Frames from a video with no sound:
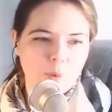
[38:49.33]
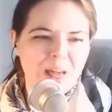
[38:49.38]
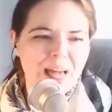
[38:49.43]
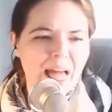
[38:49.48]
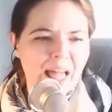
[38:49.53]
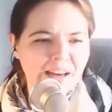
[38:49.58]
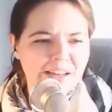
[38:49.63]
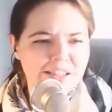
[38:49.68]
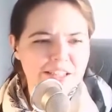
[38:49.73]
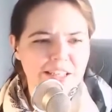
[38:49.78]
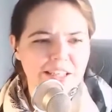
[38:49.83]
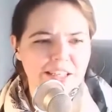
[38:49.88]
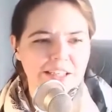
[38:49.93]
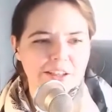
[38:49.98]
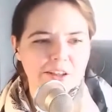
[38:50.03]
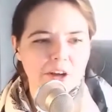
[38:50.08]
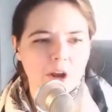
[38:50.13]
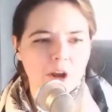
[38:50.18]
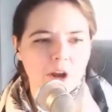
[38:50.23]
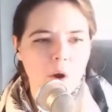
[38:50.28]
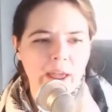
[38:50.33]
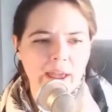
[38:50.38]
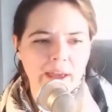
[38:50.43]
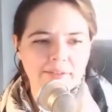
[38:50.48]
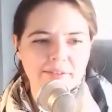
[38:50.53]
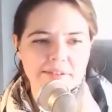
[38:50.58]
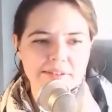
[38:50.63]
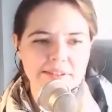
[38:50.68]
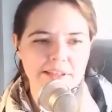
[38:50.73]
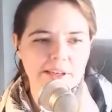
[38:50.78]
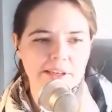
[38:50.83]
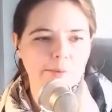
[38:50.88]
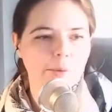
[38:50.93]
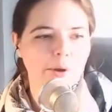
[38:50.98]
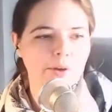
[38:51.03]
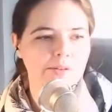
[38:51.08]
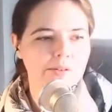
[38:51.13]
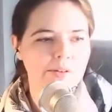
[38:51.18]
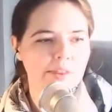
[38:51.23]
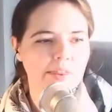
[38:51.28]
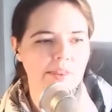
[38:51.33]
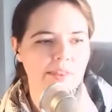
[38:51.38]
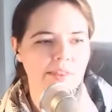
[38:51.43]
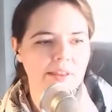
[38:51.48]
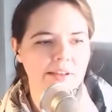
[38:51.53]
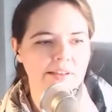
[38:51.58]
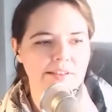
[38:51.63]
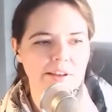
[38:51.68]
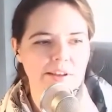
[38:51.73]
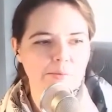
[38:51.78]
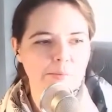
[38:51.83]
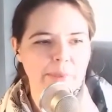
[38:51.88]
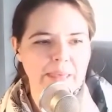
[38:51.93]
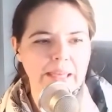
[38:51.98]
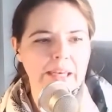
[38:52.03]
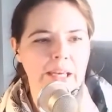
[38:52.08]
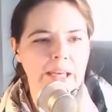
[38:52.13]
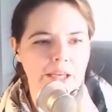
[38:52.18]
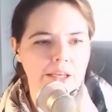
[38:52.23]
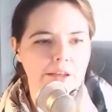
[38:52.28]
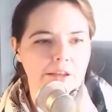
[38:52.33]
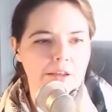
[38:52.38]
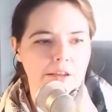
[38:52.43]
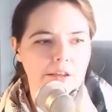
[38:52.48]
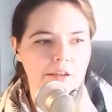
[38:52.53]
Well, actually, I haven't seen most of the things I've been in.